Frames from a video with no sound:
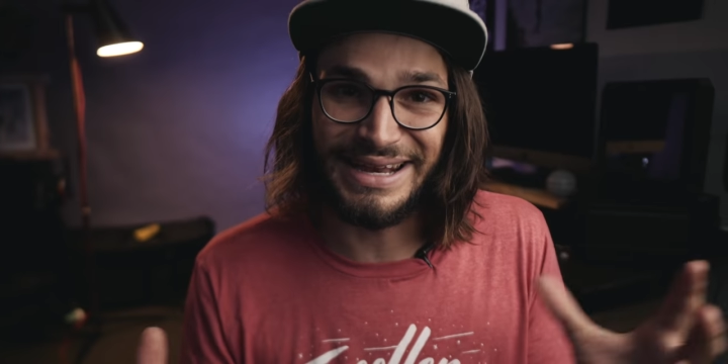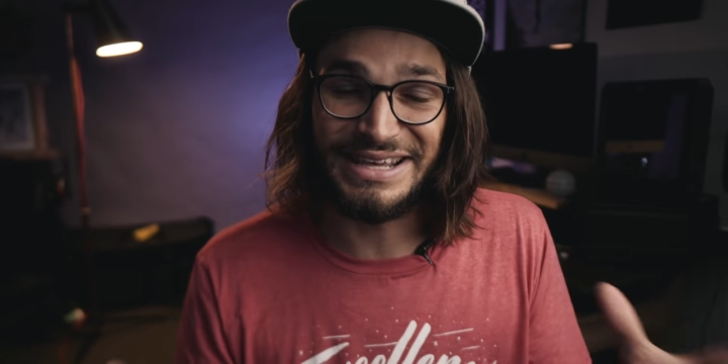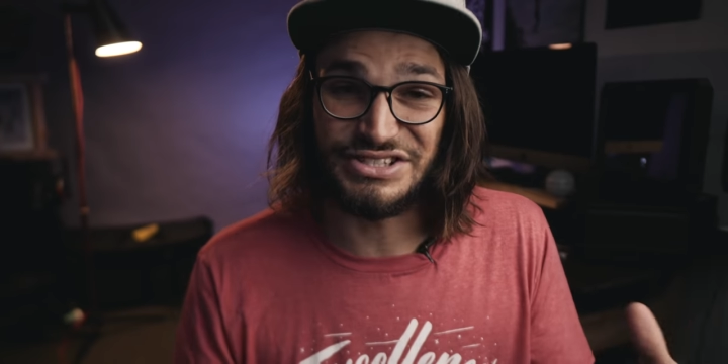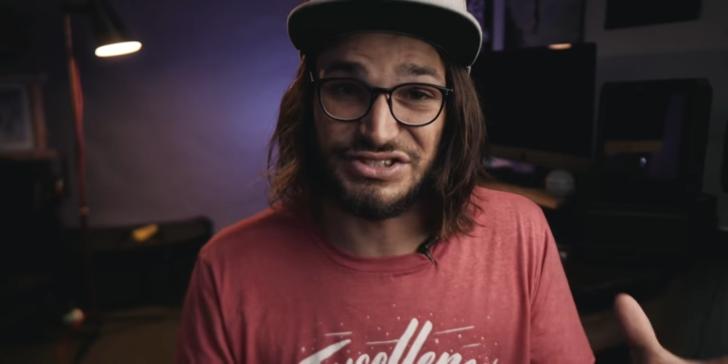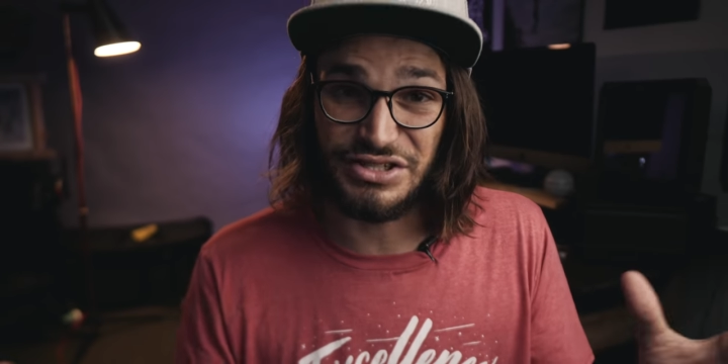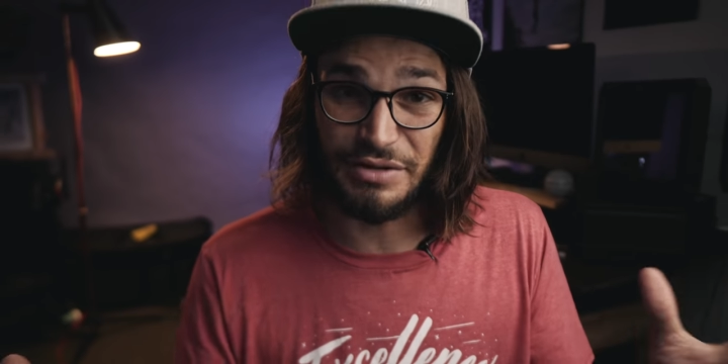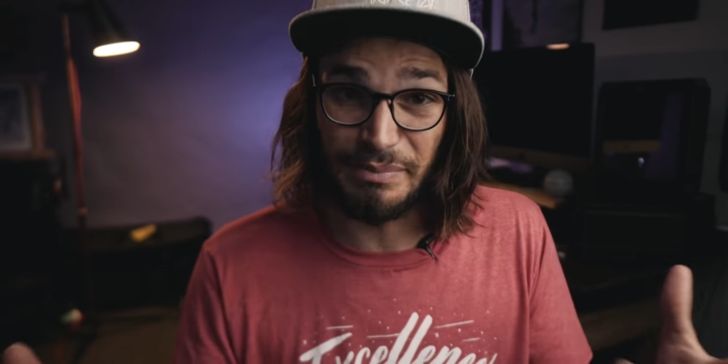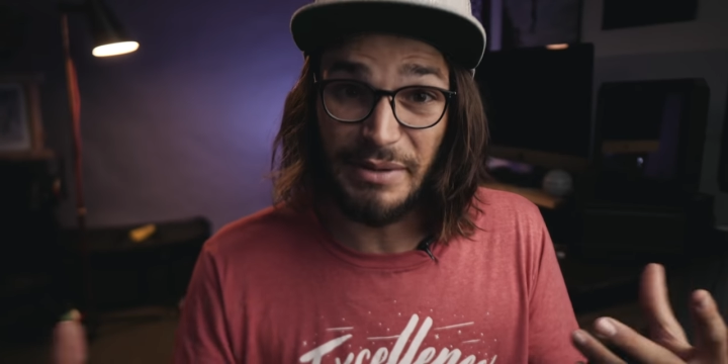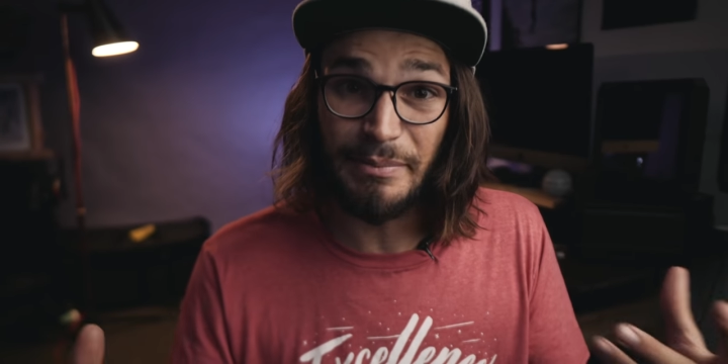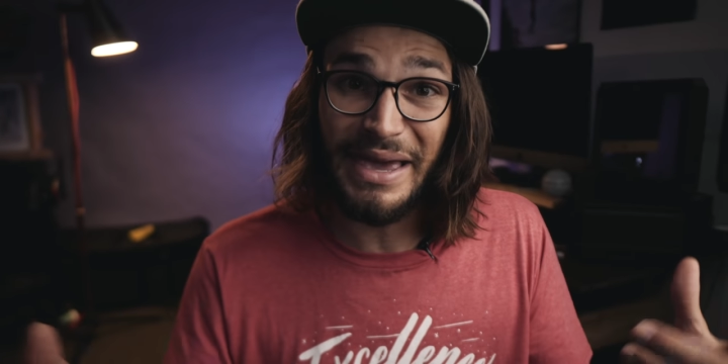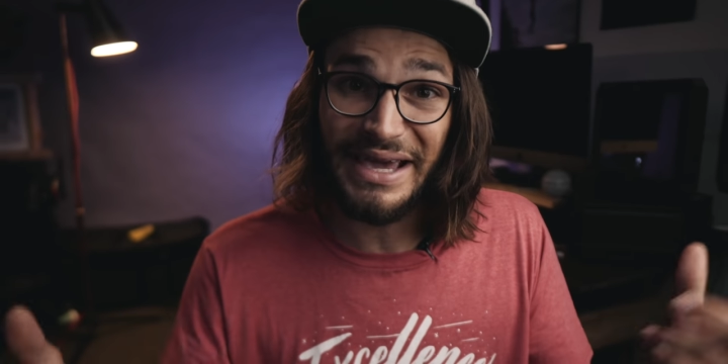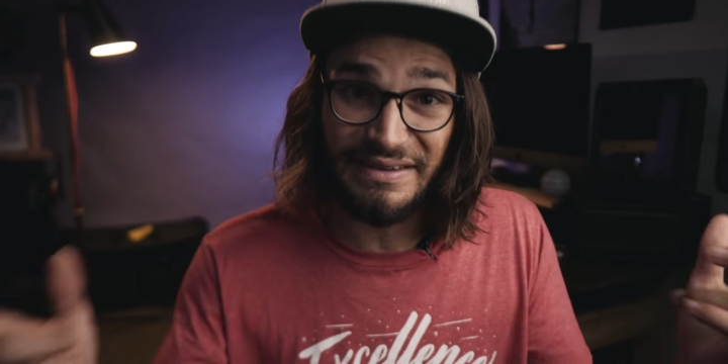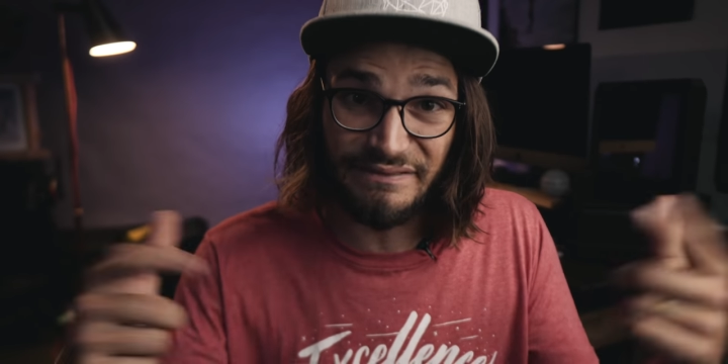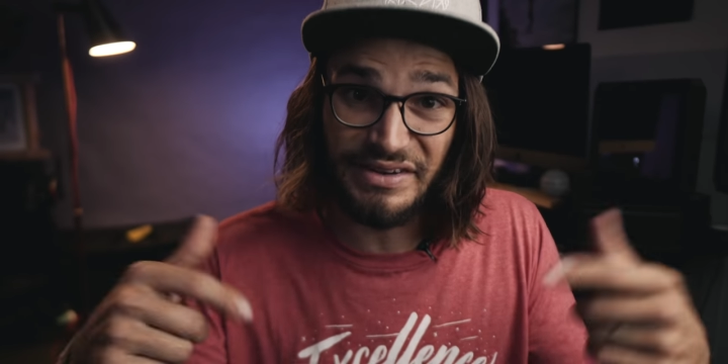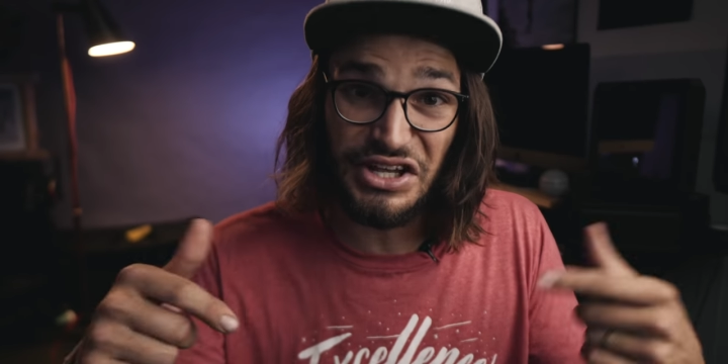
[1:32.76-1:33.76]
it is to be
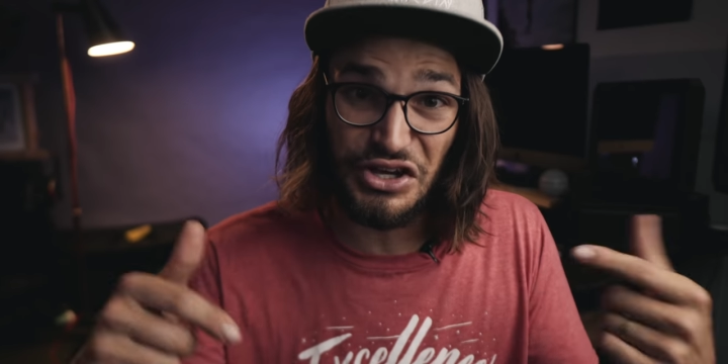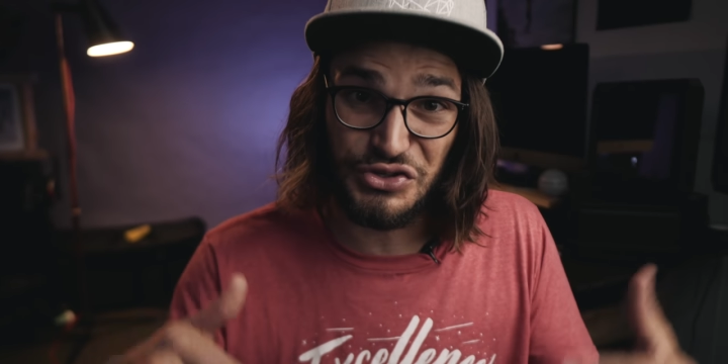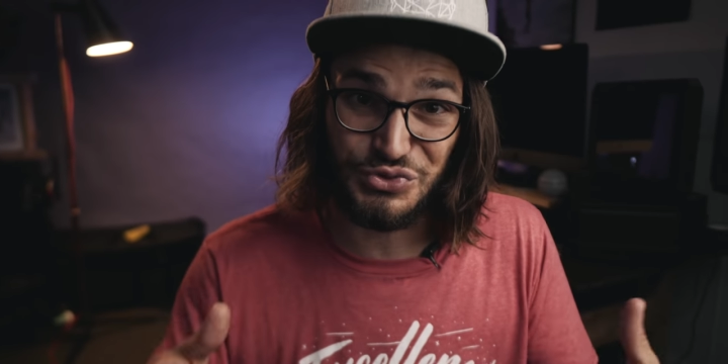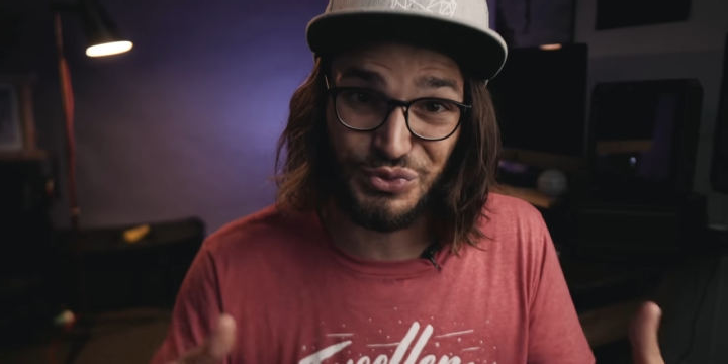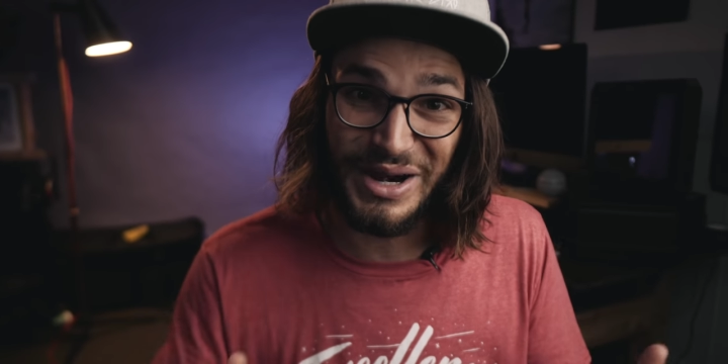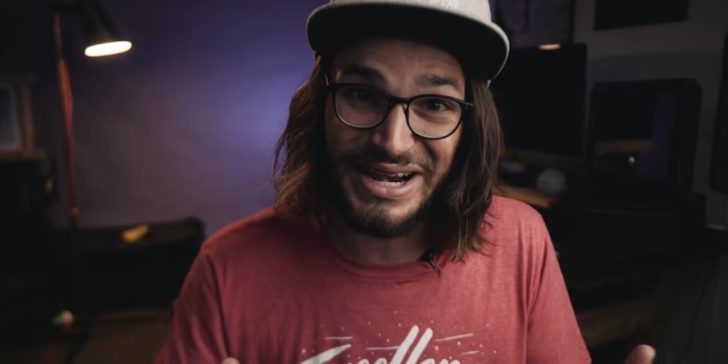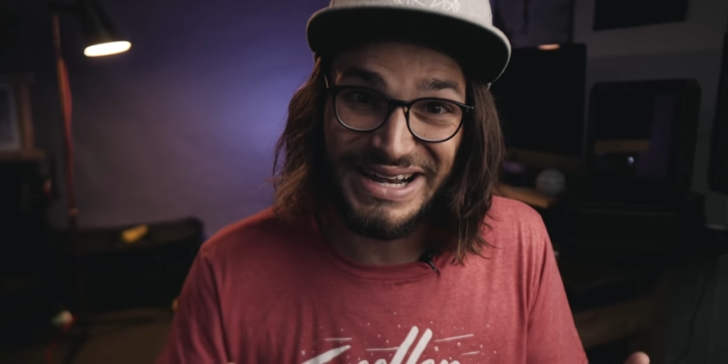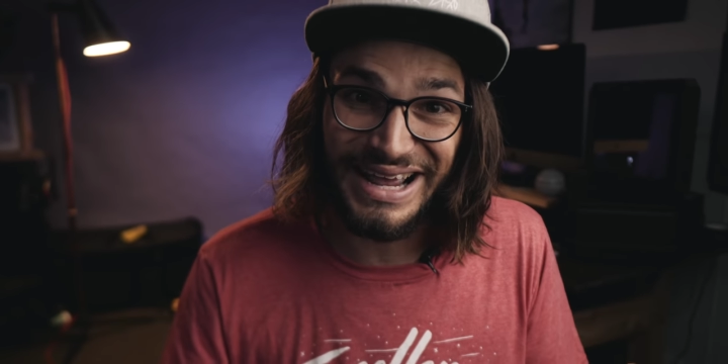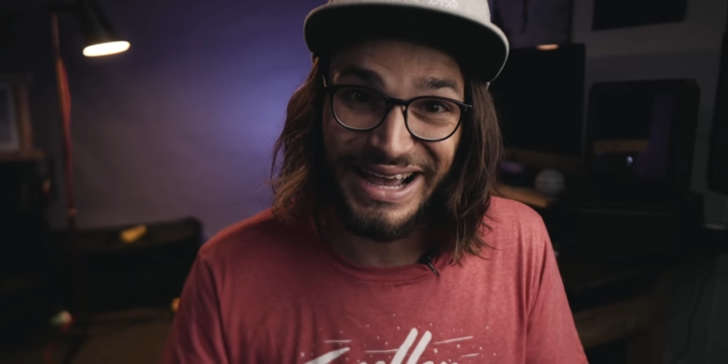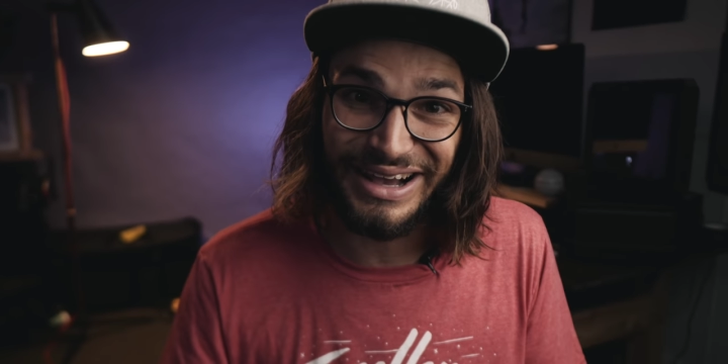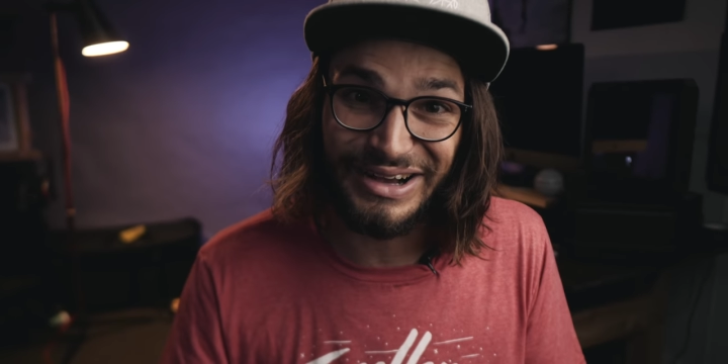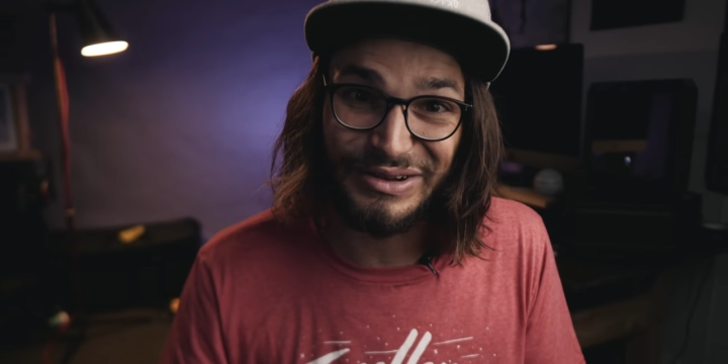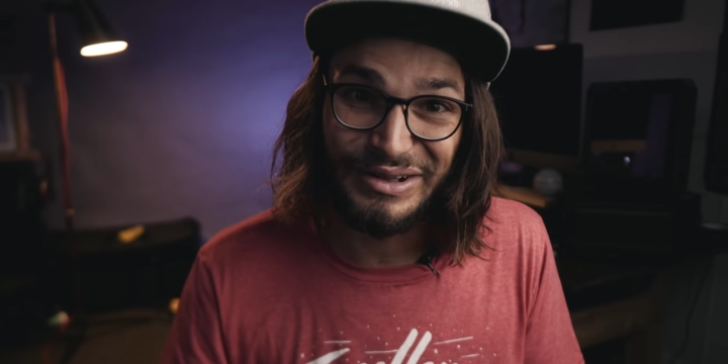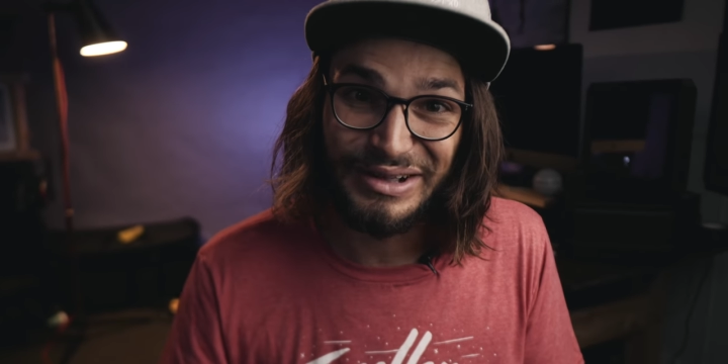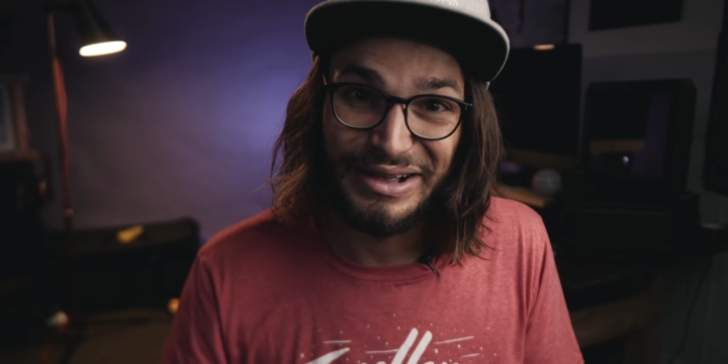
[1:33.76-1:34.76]
making videos right
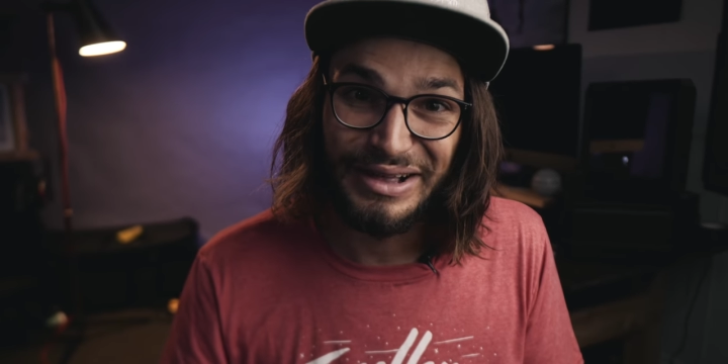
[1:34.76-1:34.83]
now.